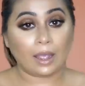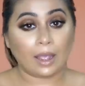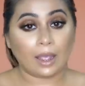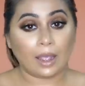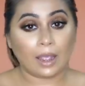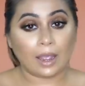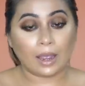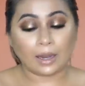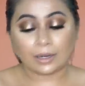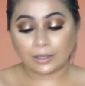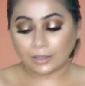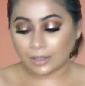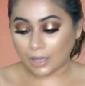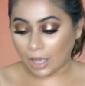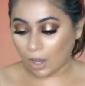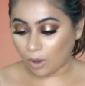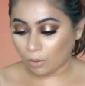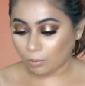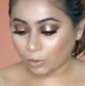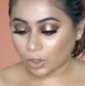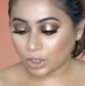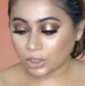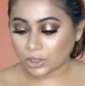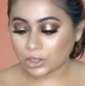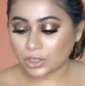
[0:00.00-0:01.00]
And now
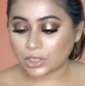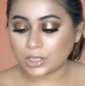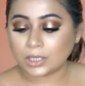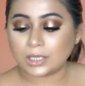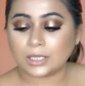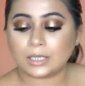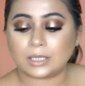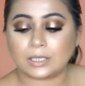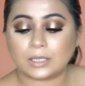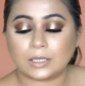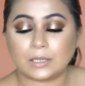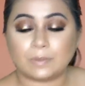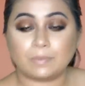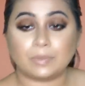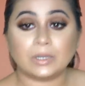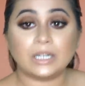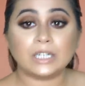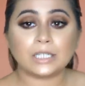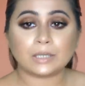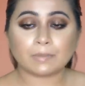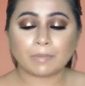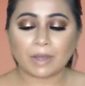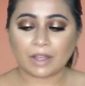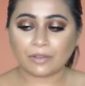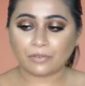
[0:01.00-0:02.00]
I'm going to just
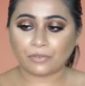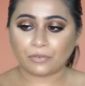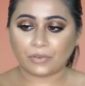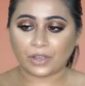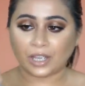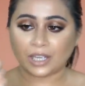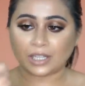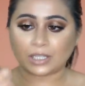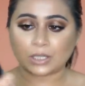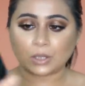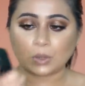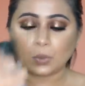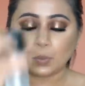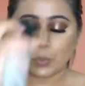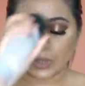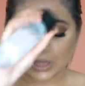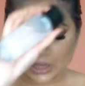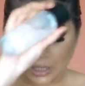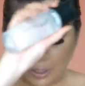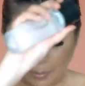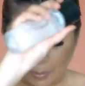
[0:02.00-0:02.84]
sprint my face with